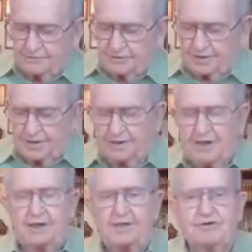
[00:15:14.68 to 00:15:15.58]
than he
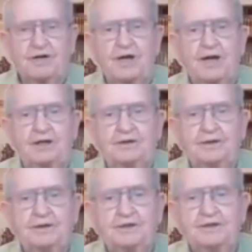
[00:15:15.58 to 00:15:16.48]
had ever gained
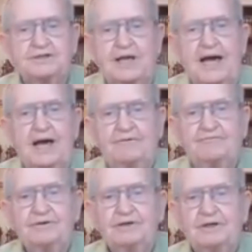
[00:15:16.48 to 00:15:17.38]
in his life.
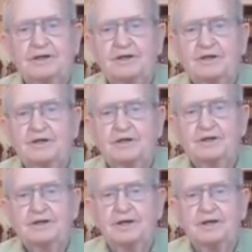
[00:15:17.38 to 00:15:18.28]

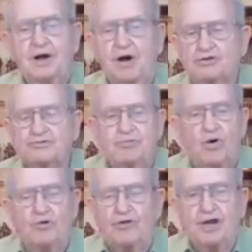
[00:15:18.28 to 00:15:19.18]
He lost
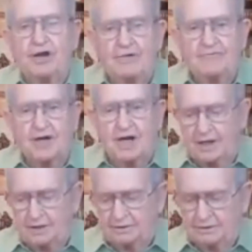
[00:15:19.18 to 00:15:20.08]
more than he ever
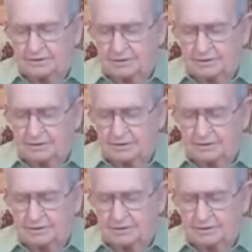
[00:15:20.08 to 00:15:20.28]
gained